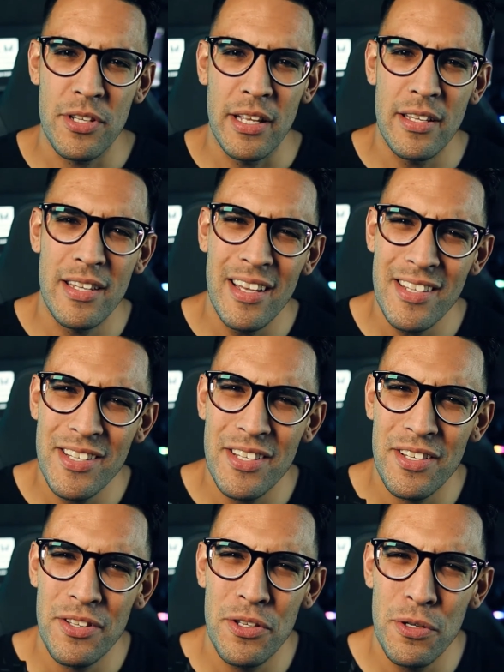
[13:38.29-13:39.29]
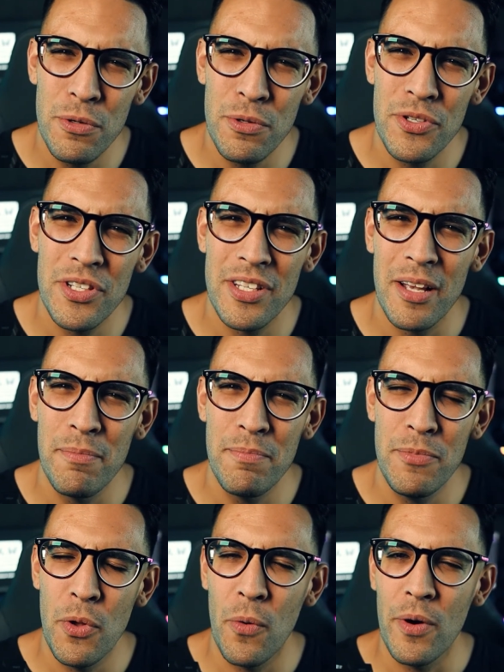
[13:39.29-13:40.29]
it does do some
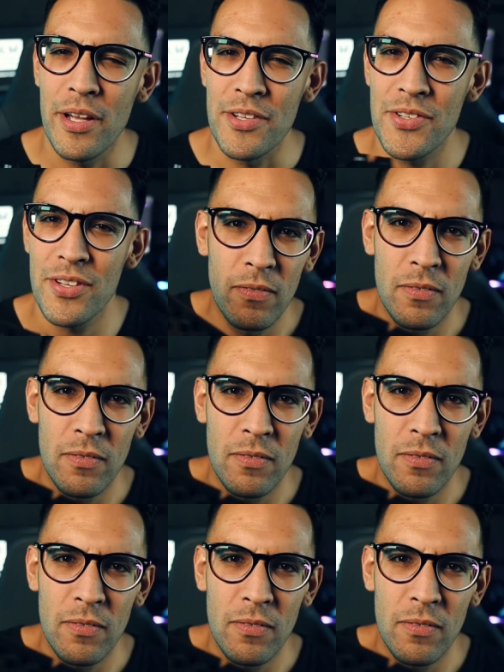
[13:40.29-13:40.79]
noise.